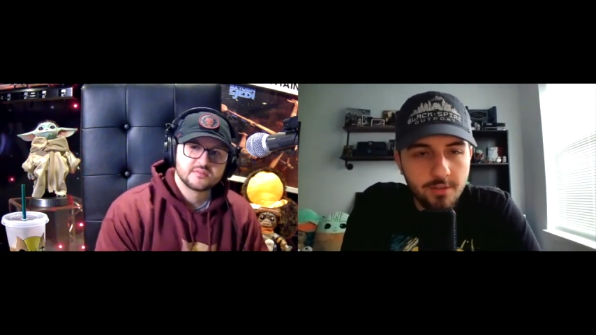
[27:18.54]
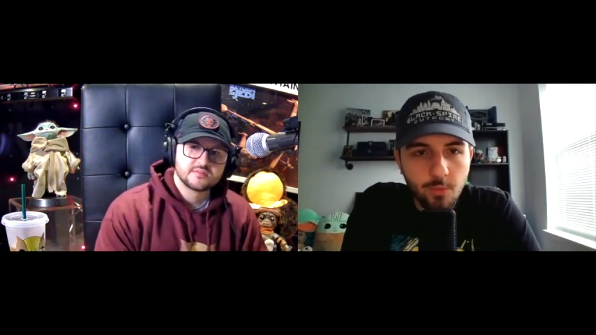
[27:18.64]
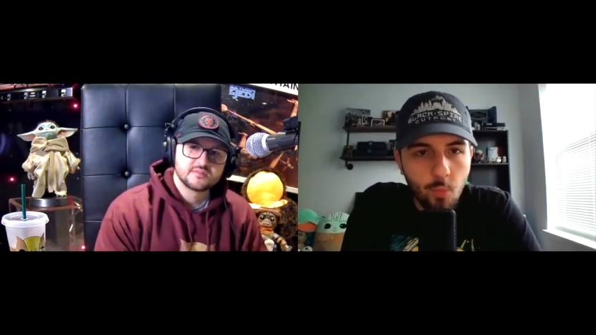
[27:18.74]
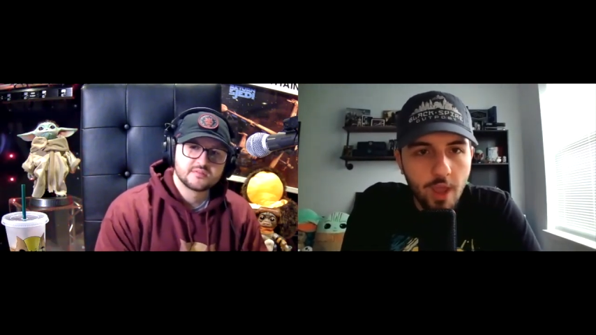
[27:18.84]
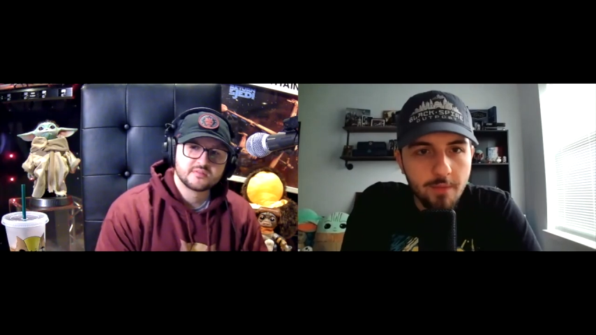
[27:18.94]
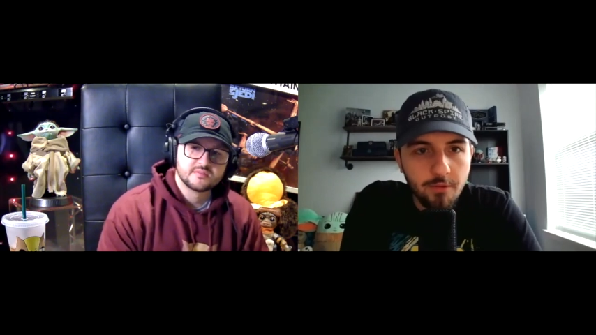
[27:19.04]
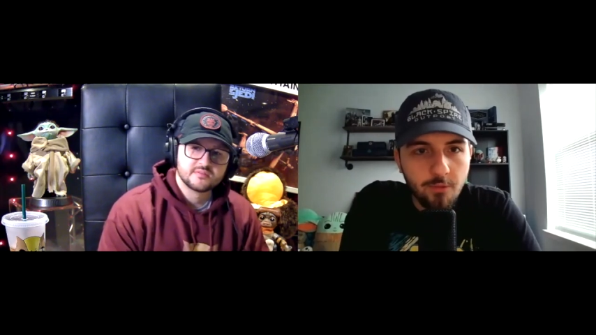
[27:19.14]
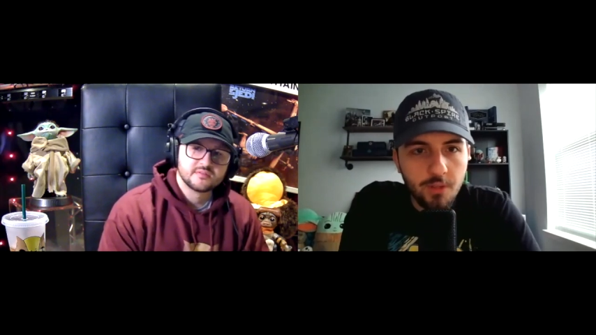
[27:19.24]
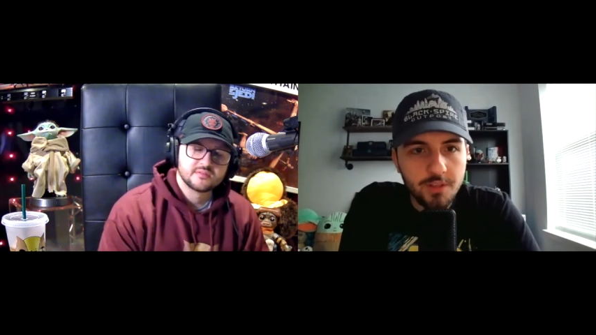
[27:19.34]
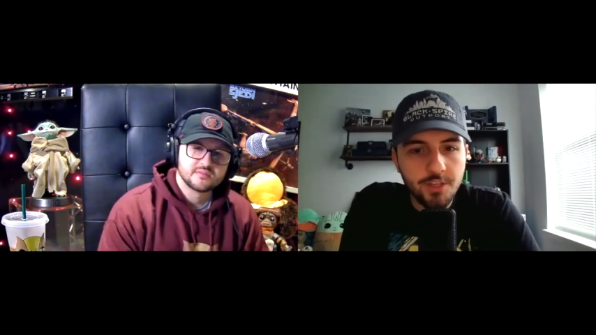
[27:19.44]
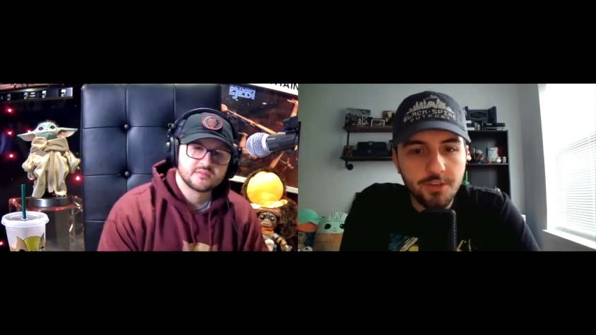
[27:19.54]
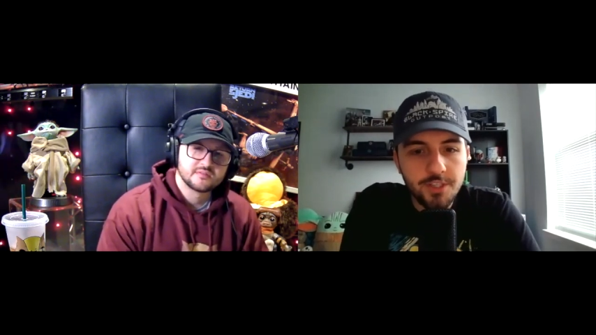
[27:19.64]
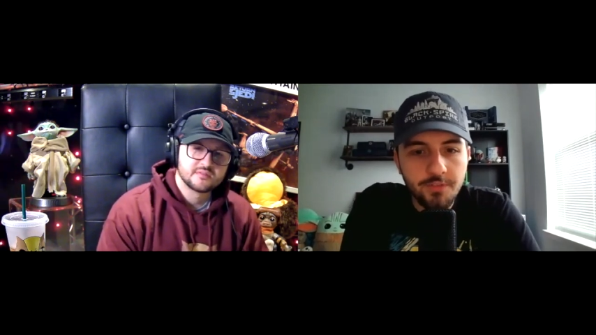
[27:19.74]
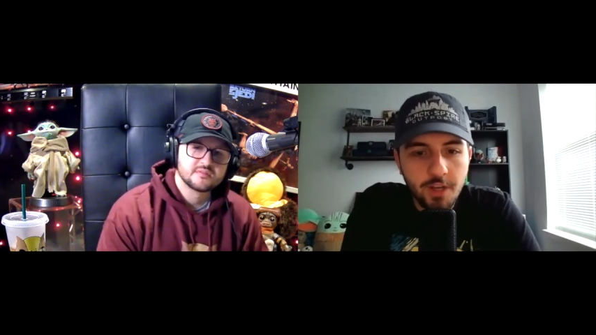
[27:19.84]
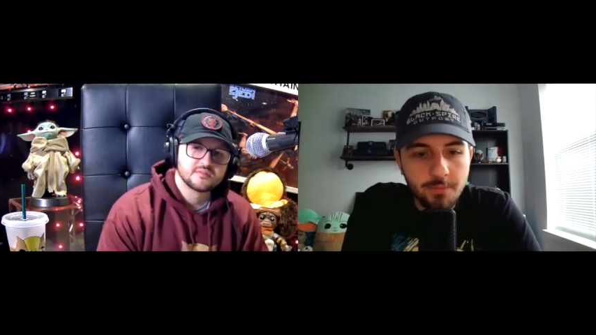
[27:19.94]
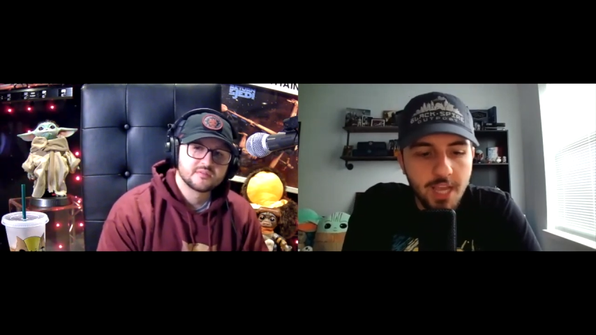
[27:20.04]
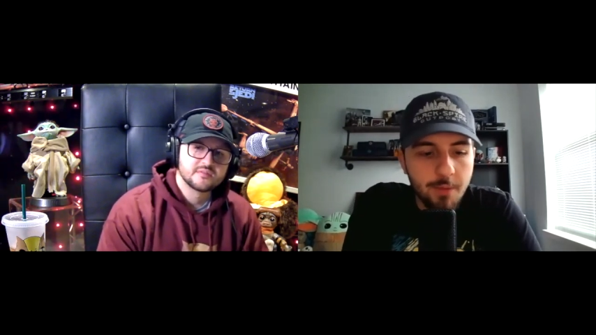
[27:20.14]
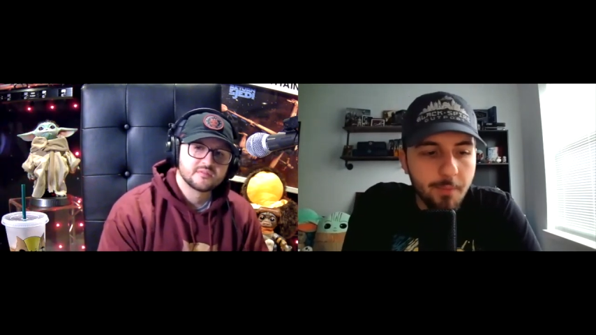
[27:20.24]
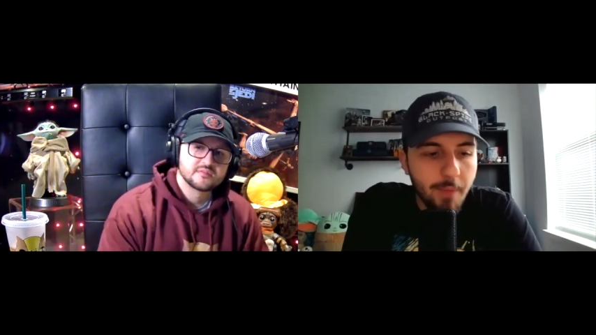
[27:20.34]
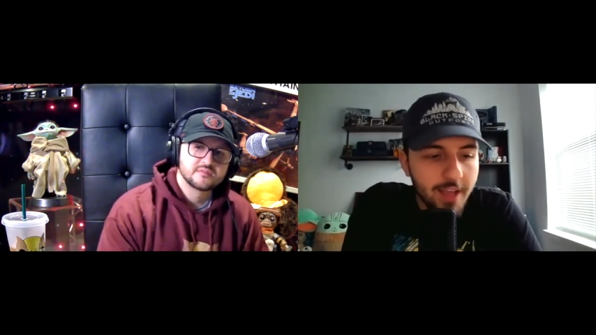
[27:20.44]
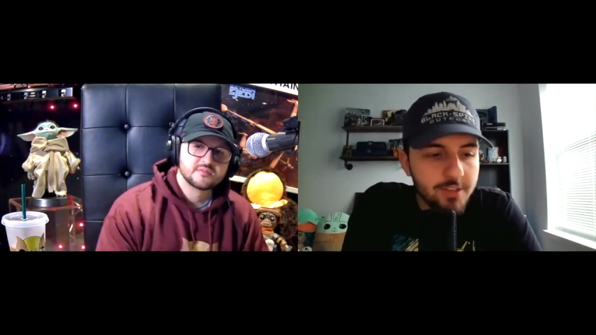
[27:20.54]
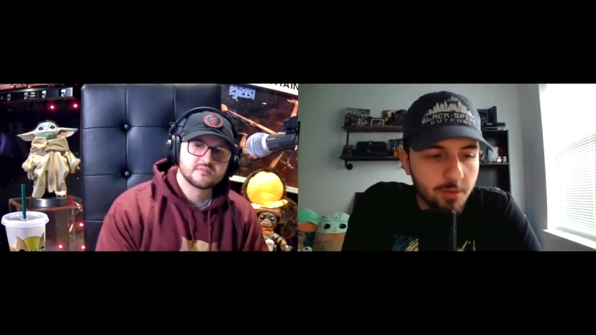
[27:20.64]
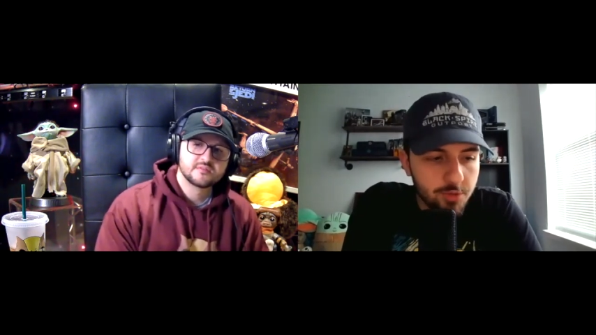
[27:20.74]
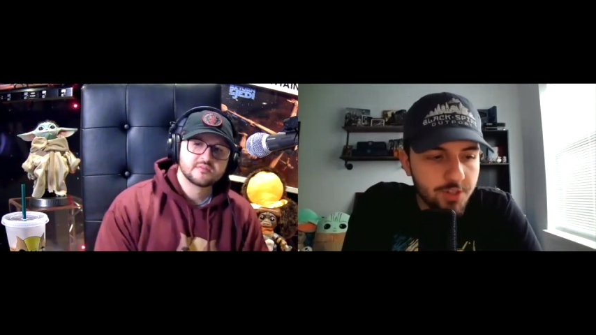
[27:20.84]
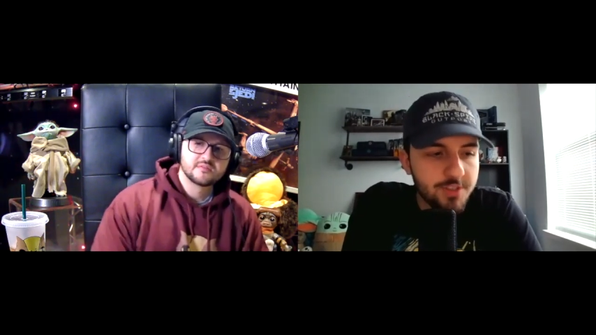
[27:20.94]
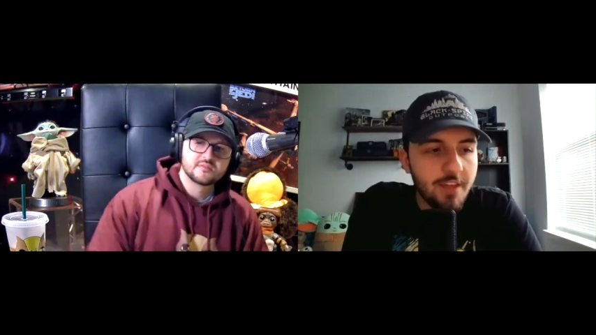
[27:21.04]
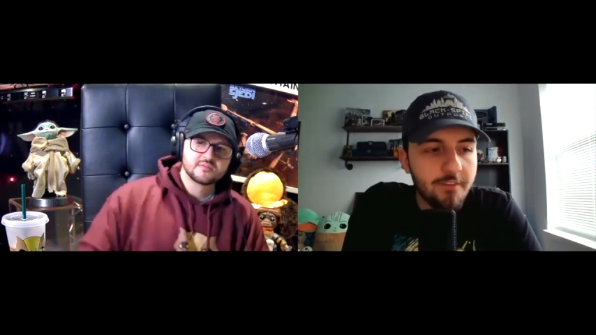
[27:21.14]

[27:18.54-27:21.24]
Speaker 1: way before the series even comes out, but my assumption is that